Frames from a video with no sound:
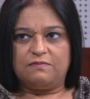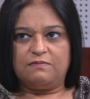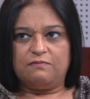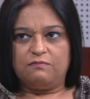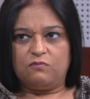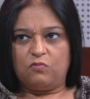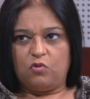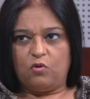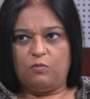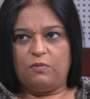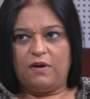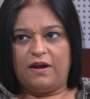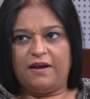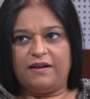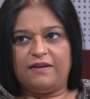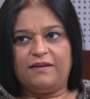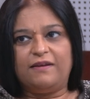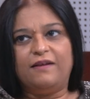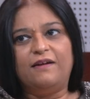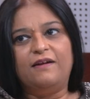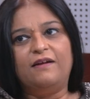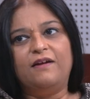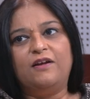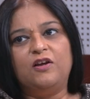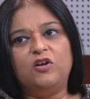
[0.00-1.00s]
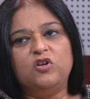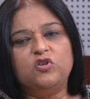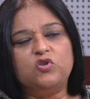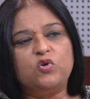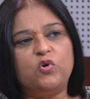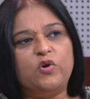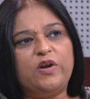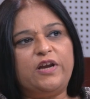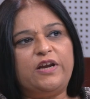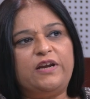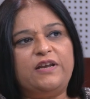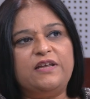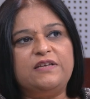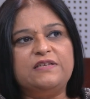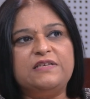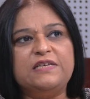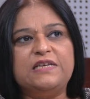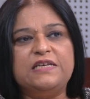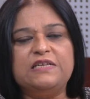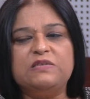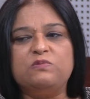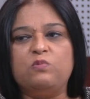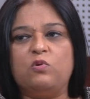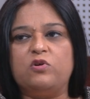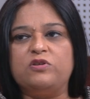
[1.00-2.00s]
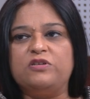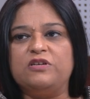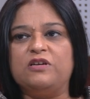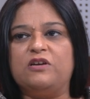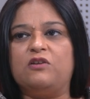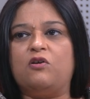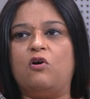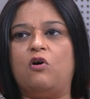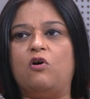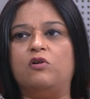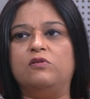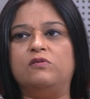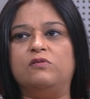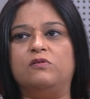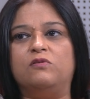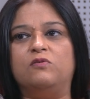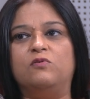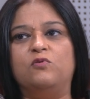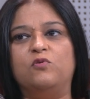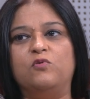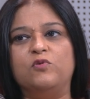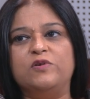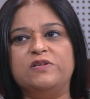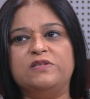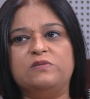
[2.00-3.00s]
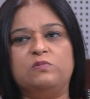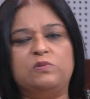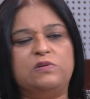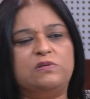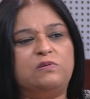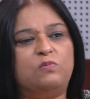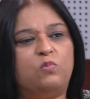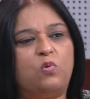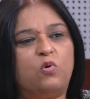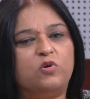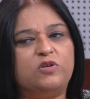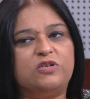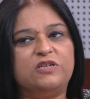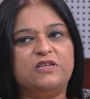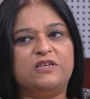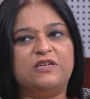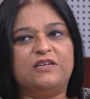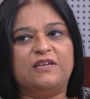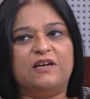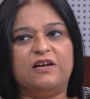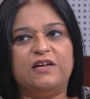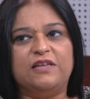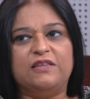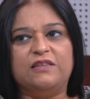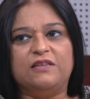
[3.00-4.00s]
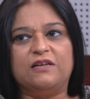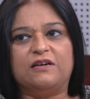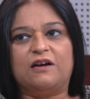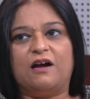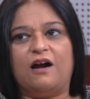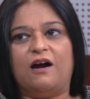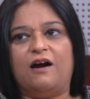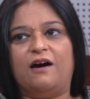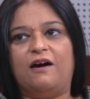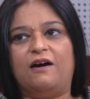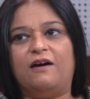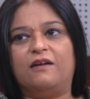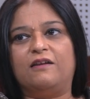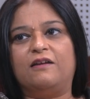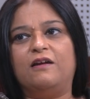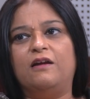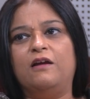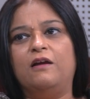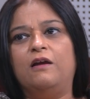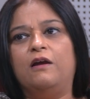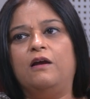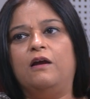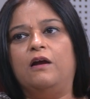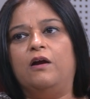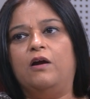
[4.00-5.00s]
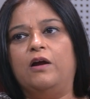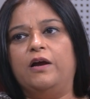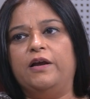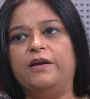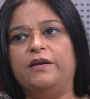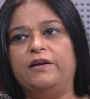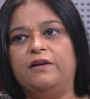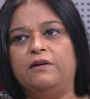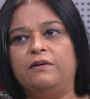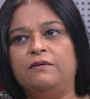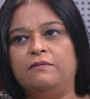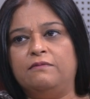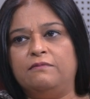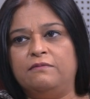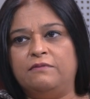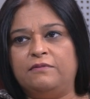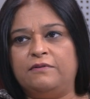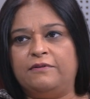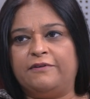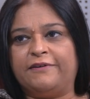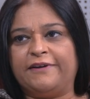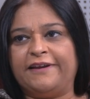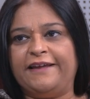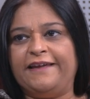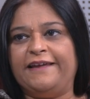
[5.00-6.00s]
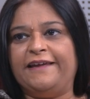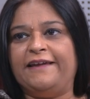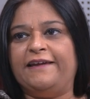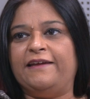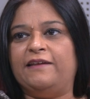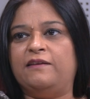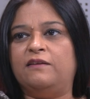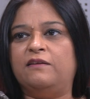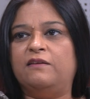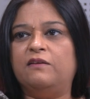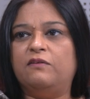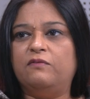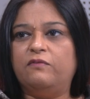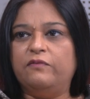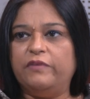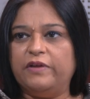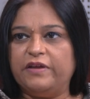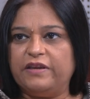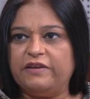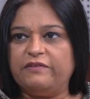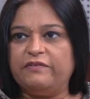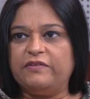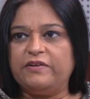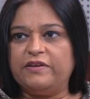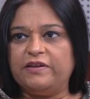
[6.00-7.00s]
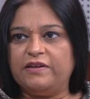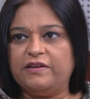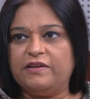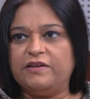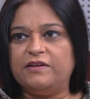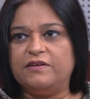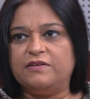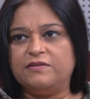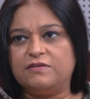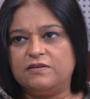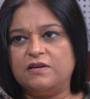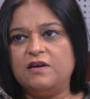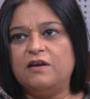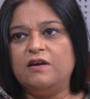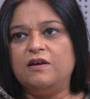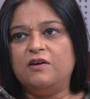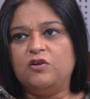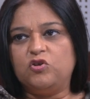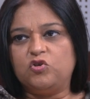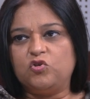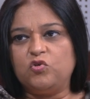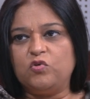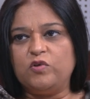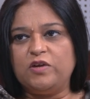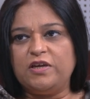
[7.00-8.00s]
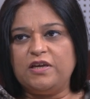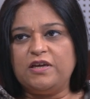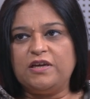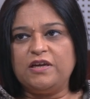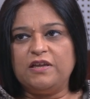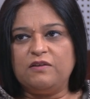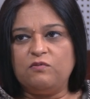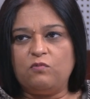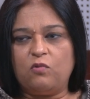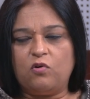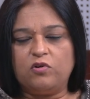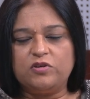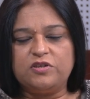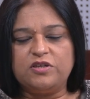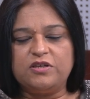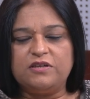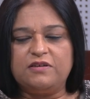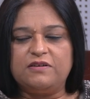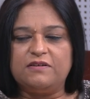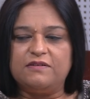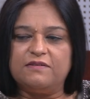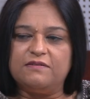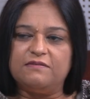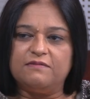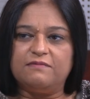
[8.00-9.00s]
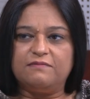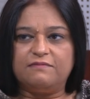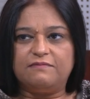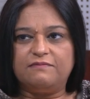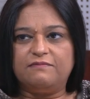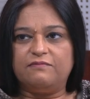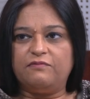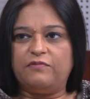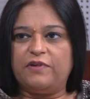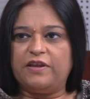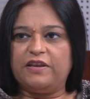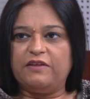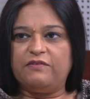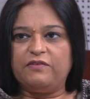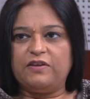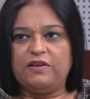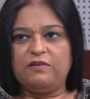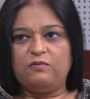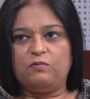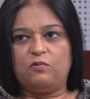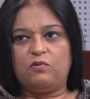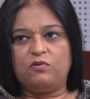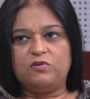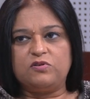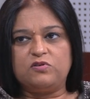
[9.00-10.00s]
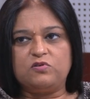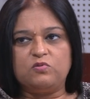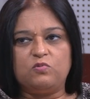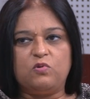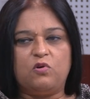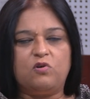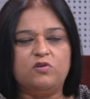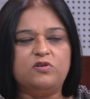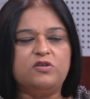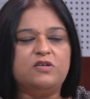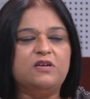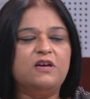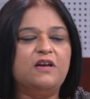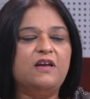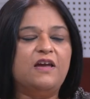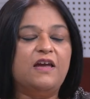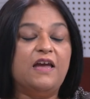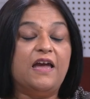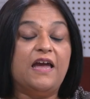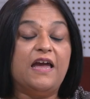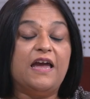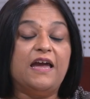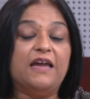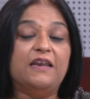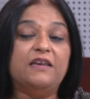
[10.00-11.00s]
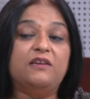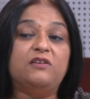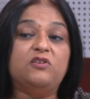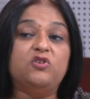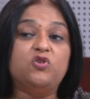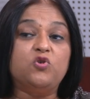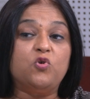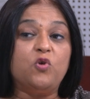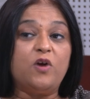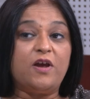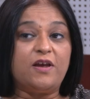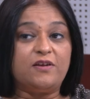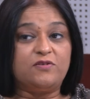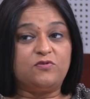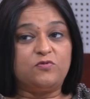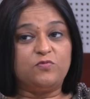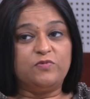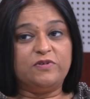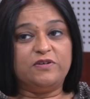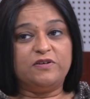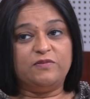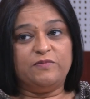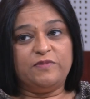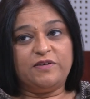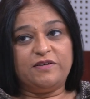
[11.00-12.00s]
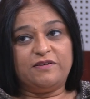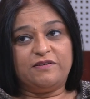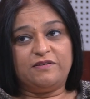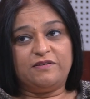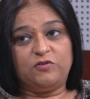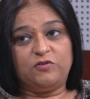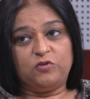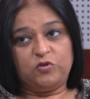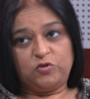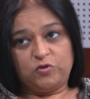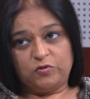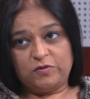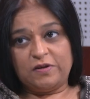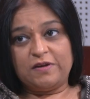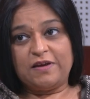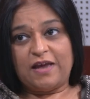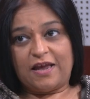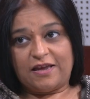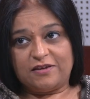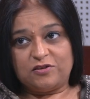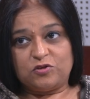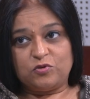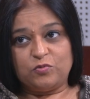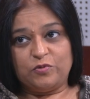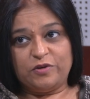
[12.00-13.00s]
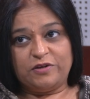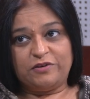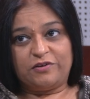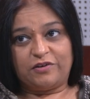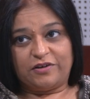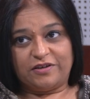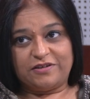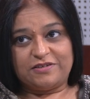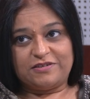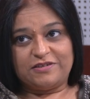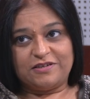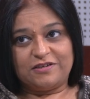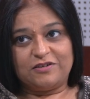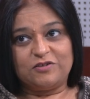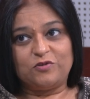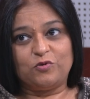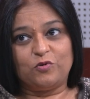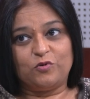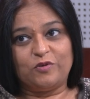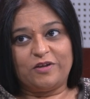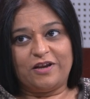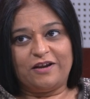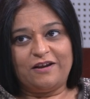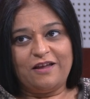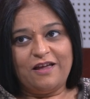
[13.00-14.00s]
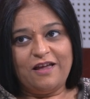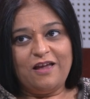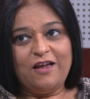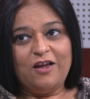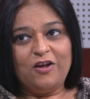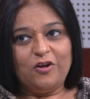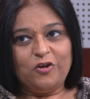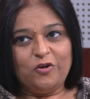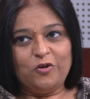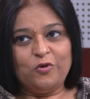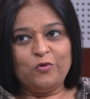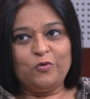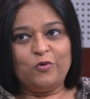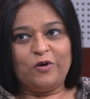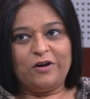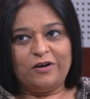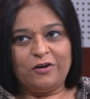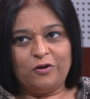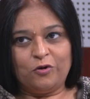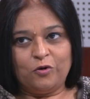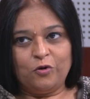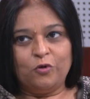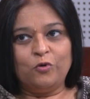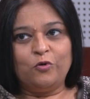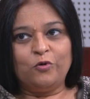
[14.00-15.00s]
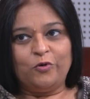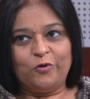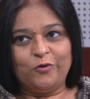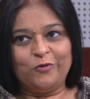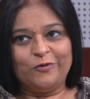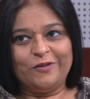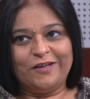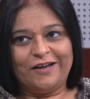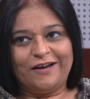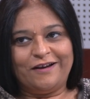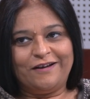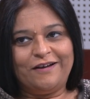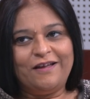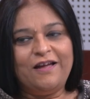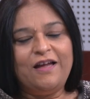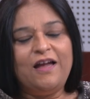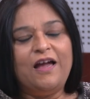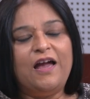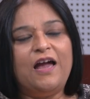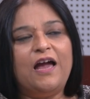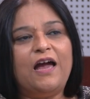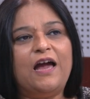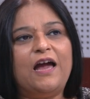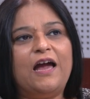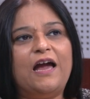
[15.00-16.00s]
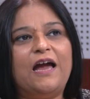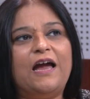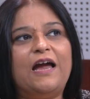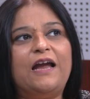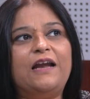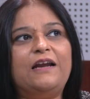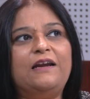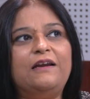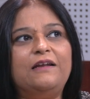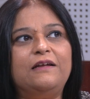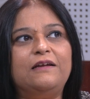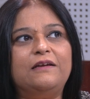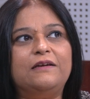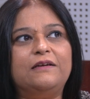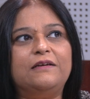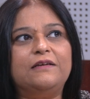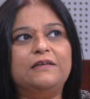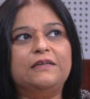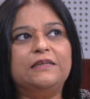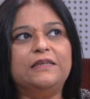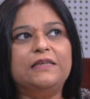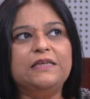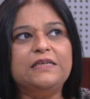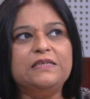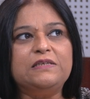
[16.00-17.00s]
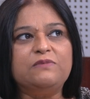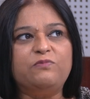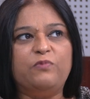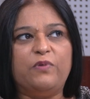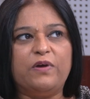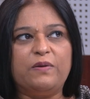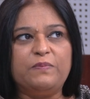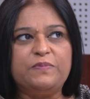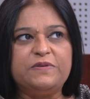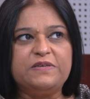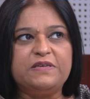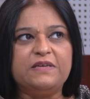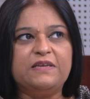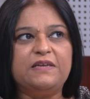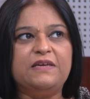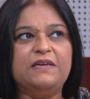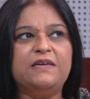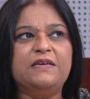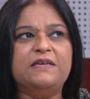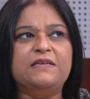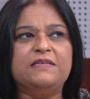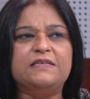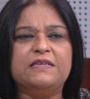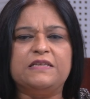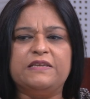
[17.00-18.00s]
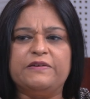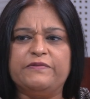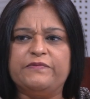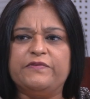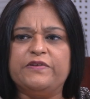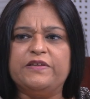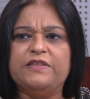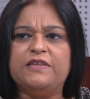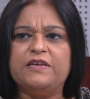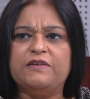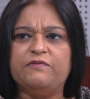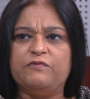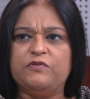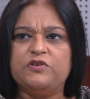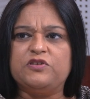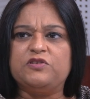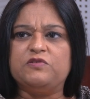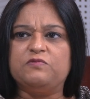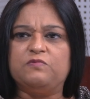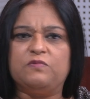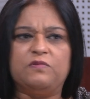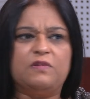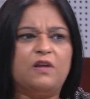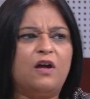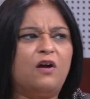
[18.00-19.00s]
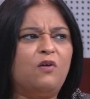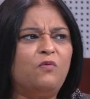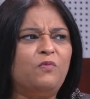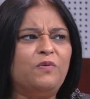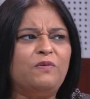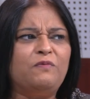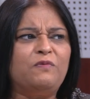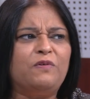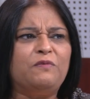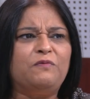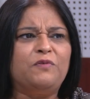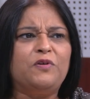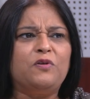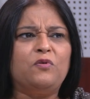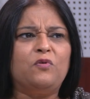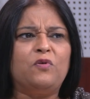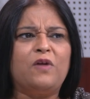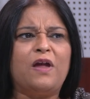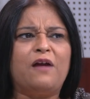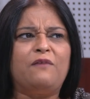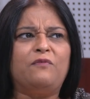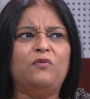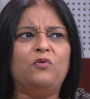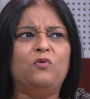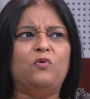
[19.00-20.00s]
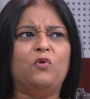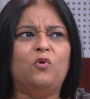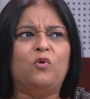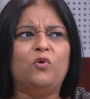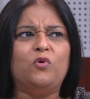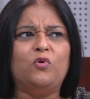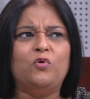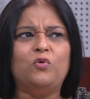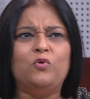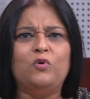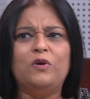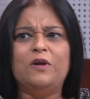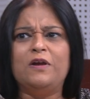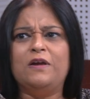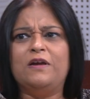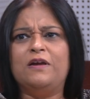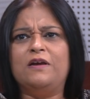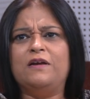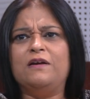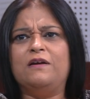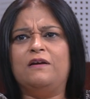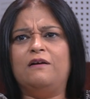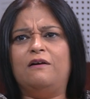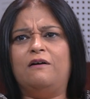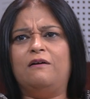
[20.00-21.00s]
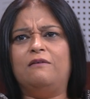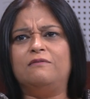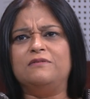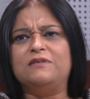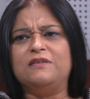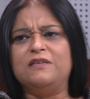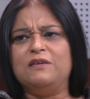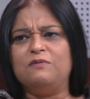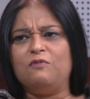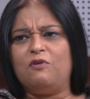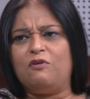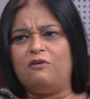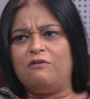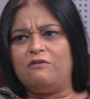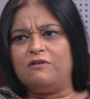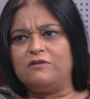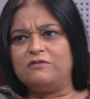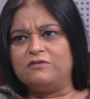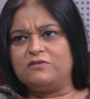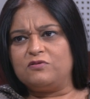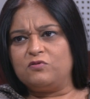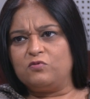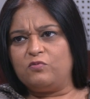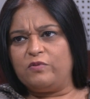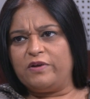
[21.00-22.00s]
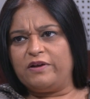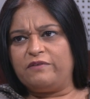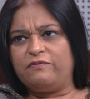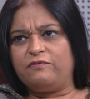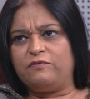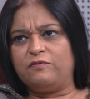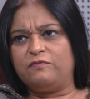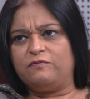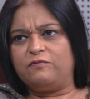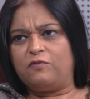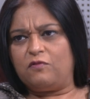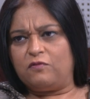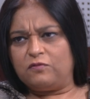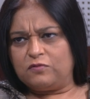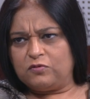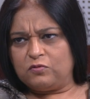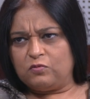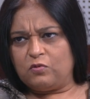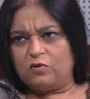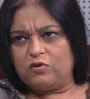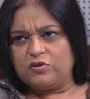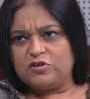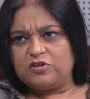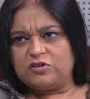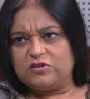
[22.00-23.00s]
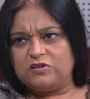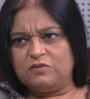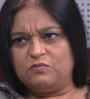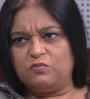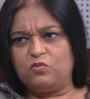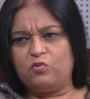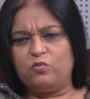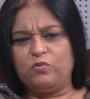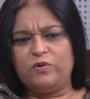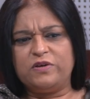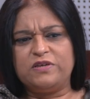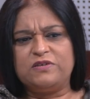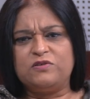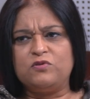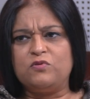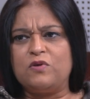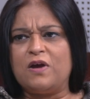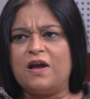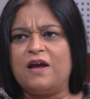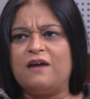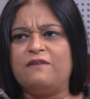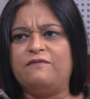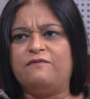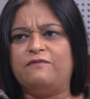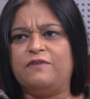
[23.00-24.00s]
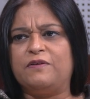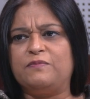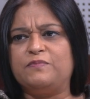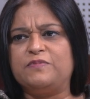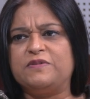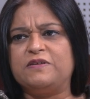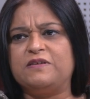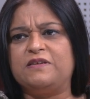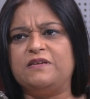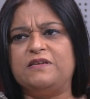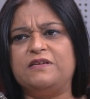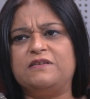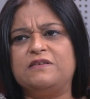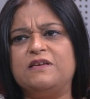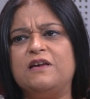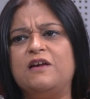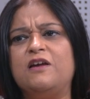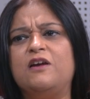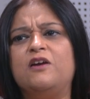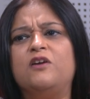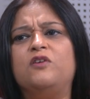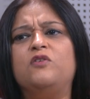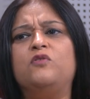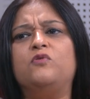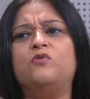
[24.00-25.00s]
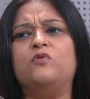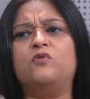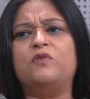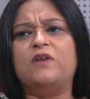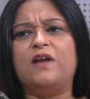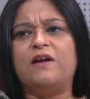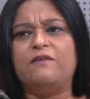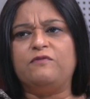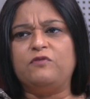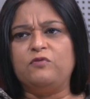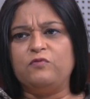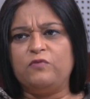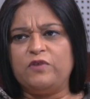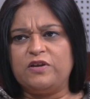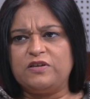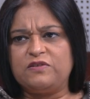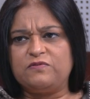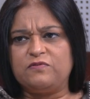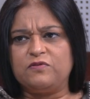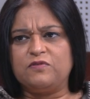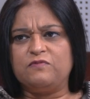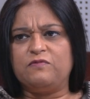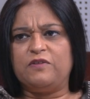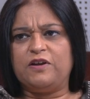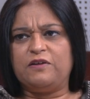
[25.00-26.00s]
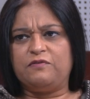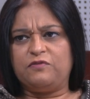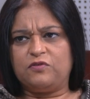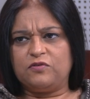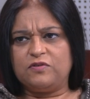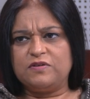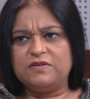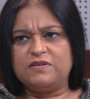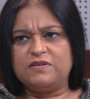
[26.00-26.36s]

mobile. So it is, he's watching it on the go. He's watching it in the car, in train, wherever he is. So he can watch it whenever he wants to watch. And show has to become, has to be interesting so that you are glued to that. And these web series and everything, which now we don't have to go to cinema halls to wait for to watch the movies. You have web series. You don't have to wait for the